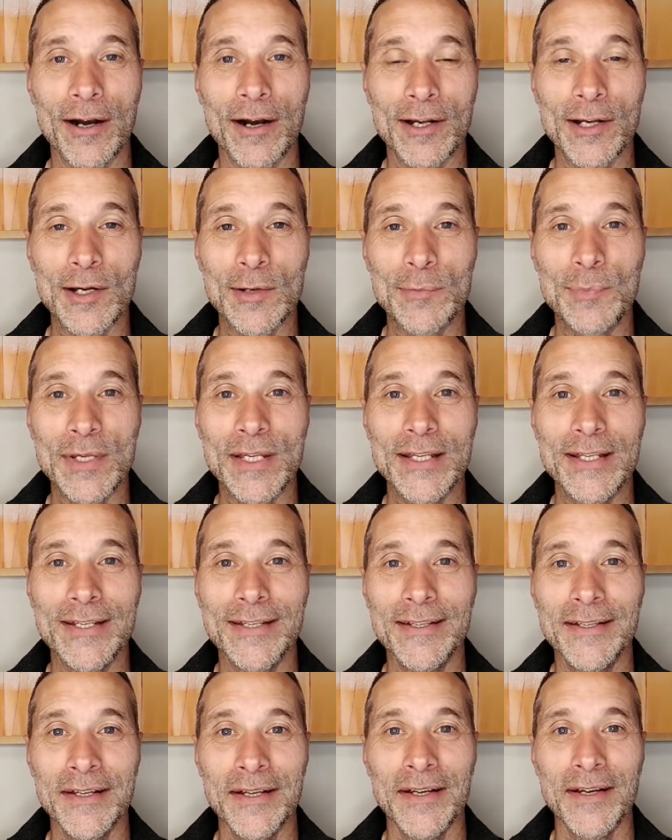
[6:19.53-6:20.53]
It could
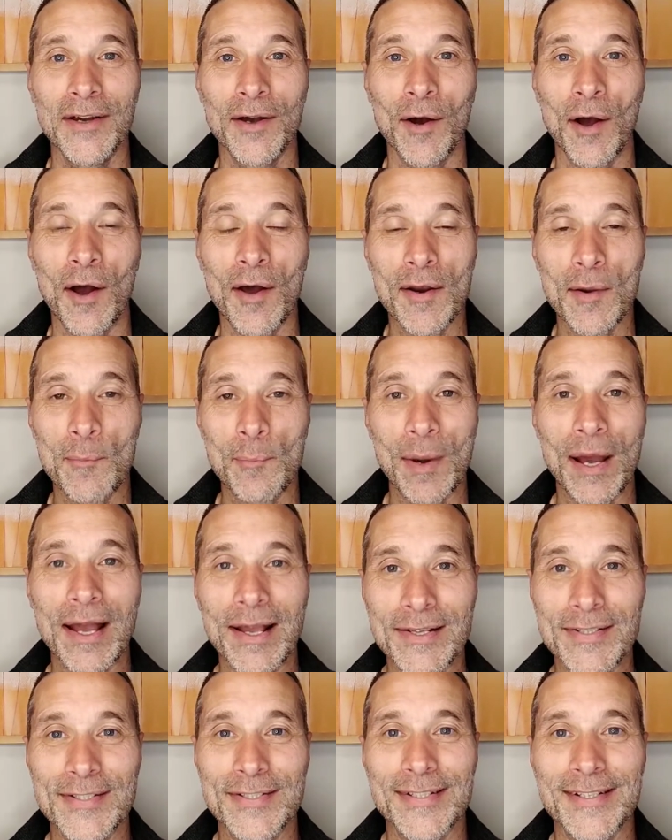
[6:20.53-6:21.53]
be on a
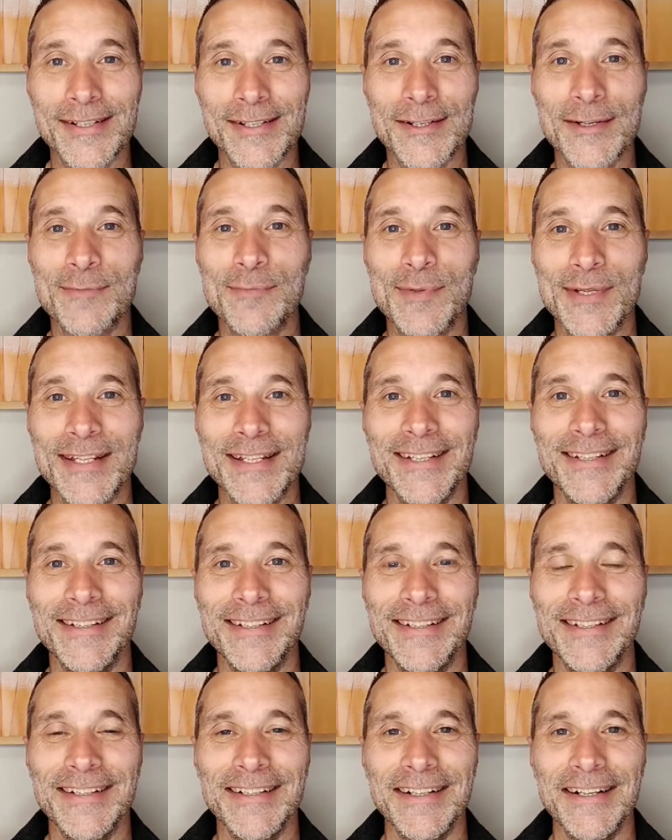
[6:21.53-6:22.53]
bus, it could
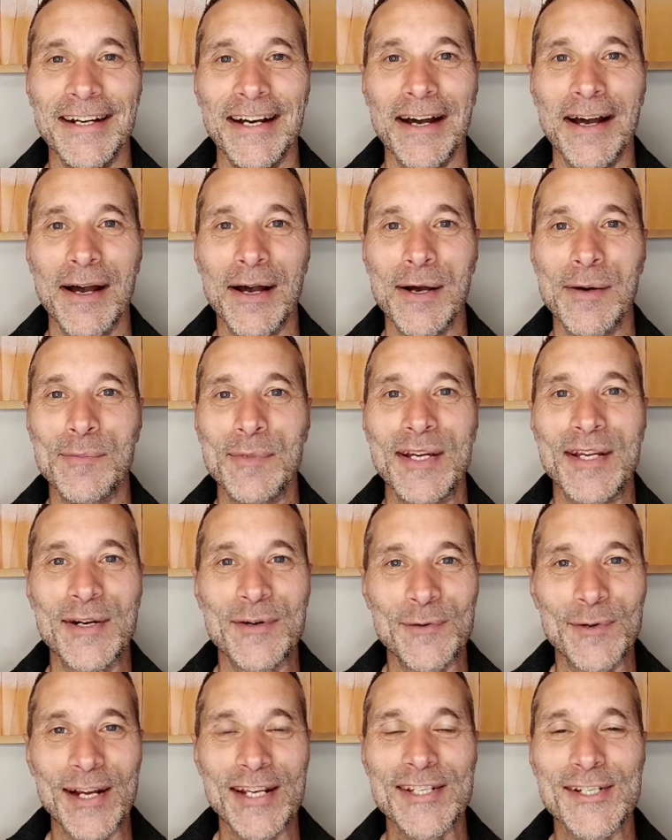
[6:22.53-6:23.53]
be in a
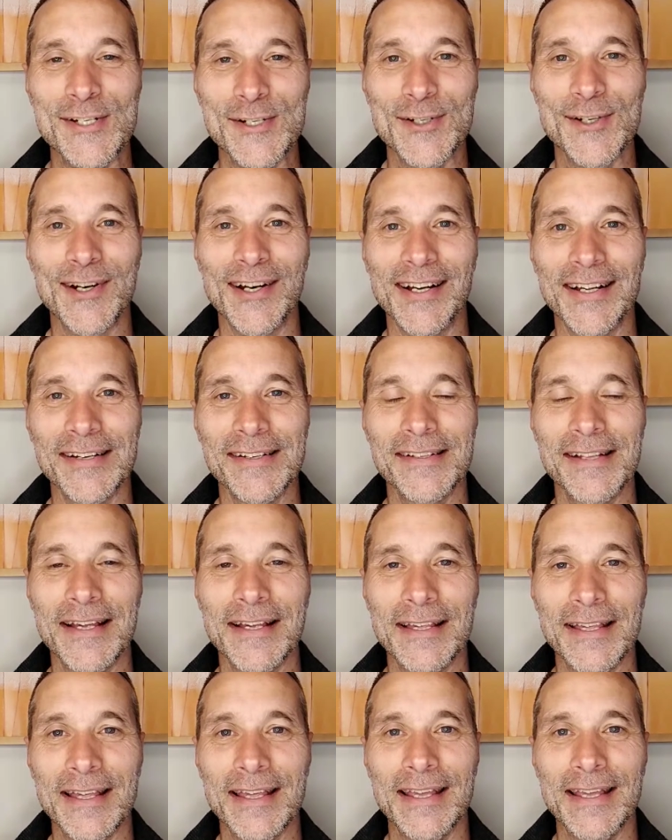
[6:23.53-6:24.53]
restaurant,
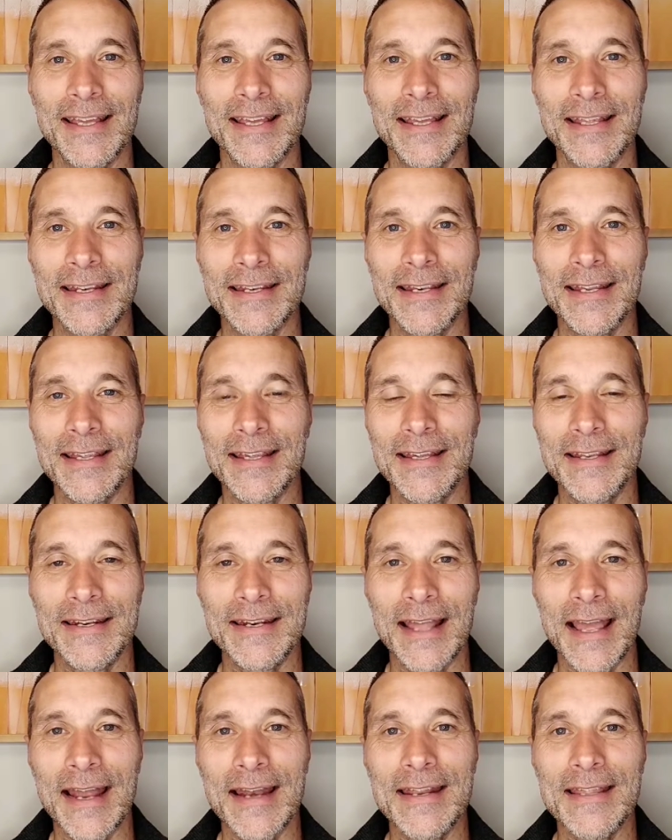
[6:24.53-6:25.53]
like in
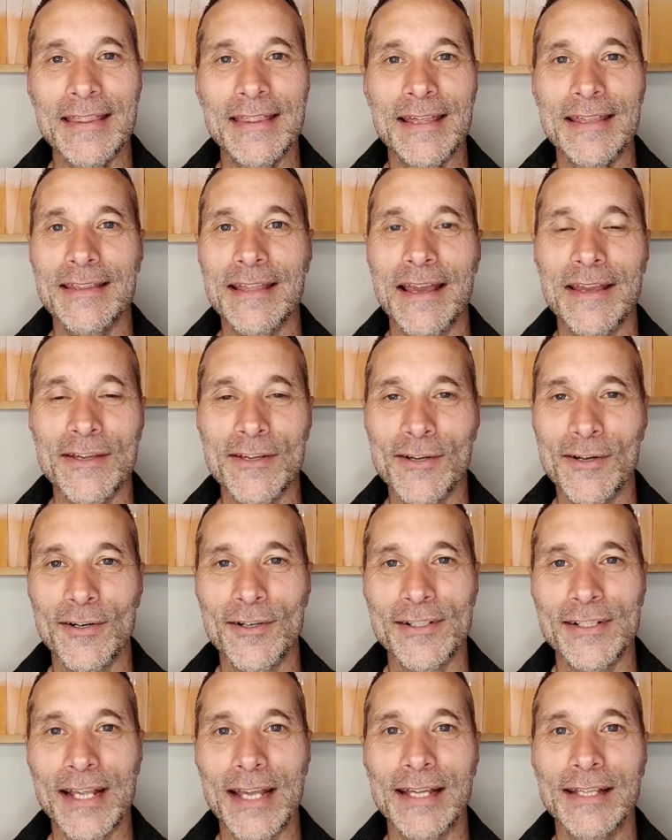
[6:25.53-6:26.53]
anything that
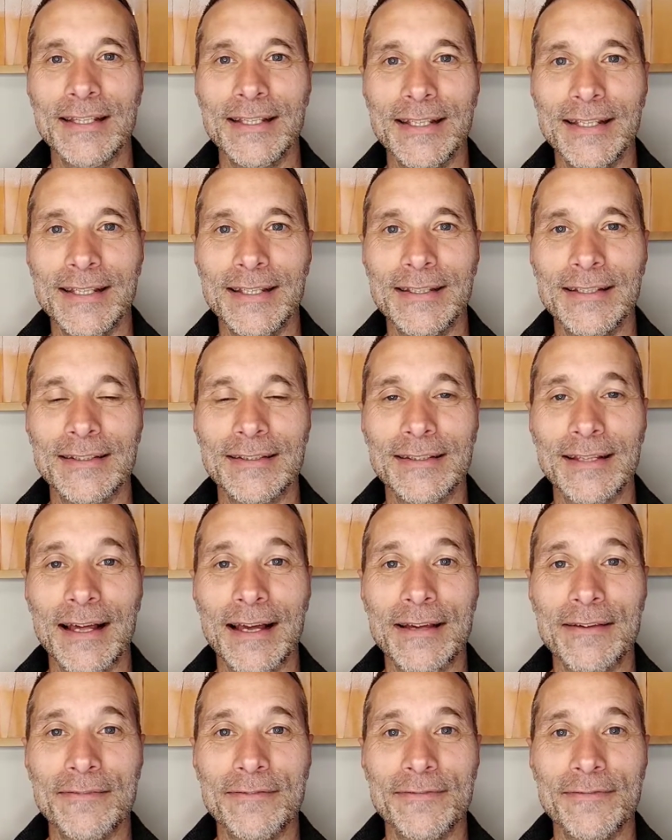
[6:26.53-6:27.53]
your daily
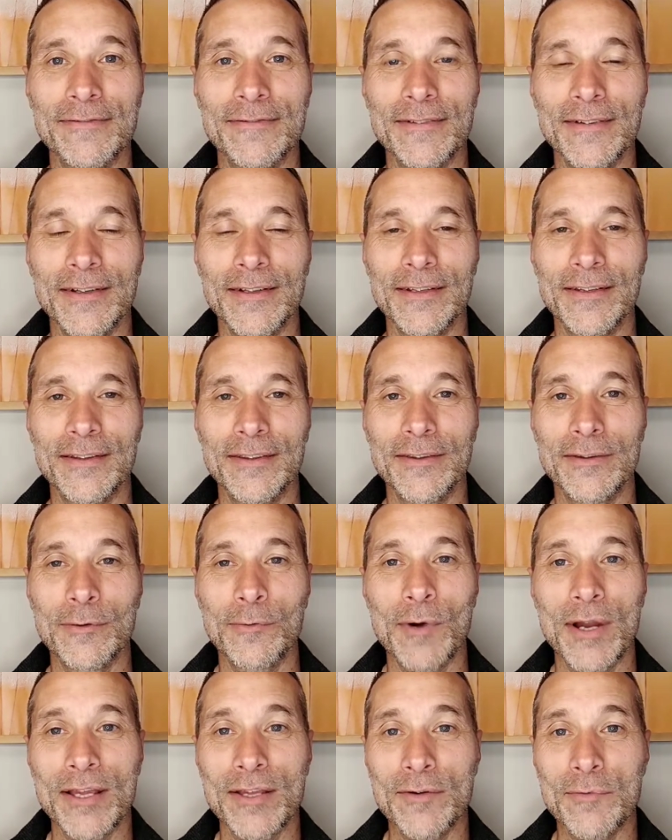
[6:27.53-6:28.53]
life, the
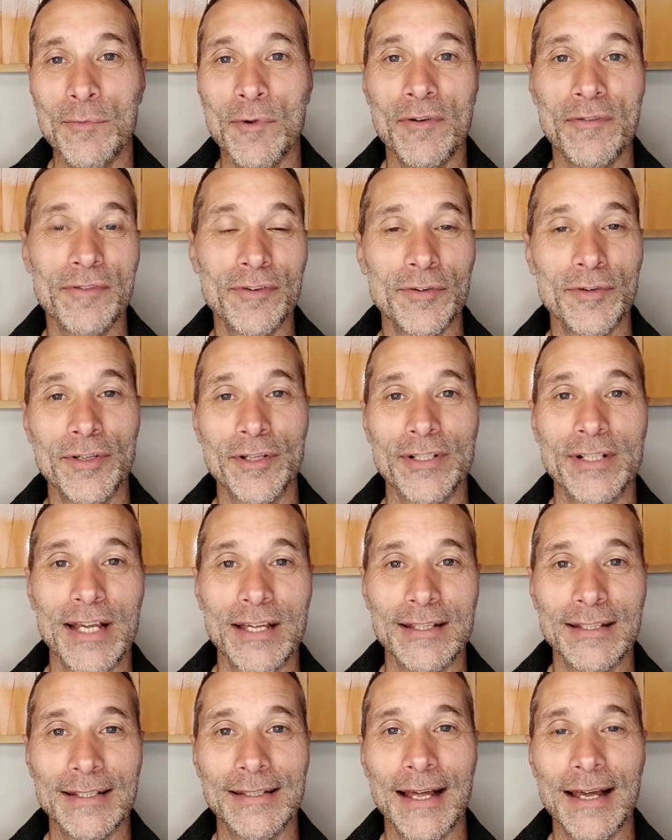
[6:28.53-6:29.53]
way you move through your
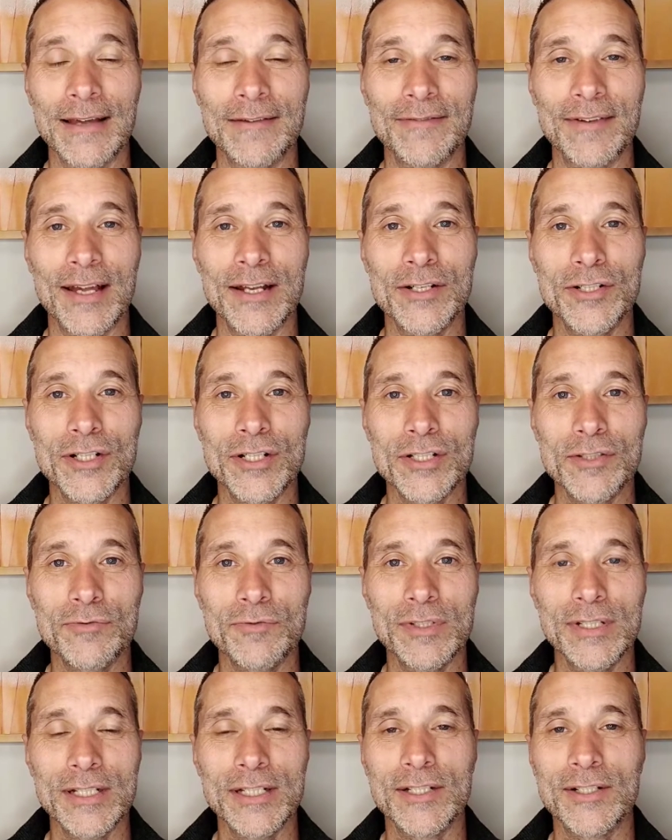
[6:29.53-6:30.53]
daily life, and just
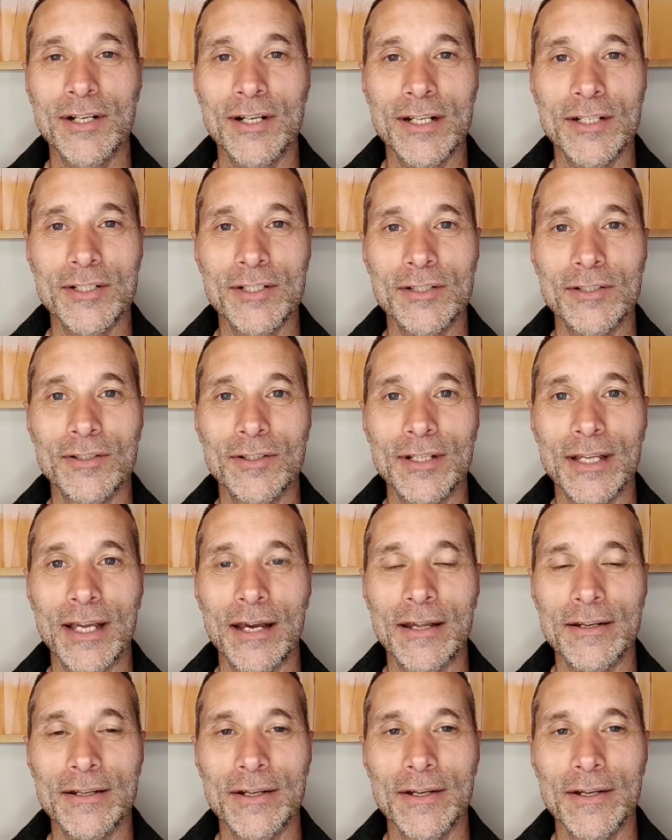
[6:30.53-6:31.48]
really starting to look at,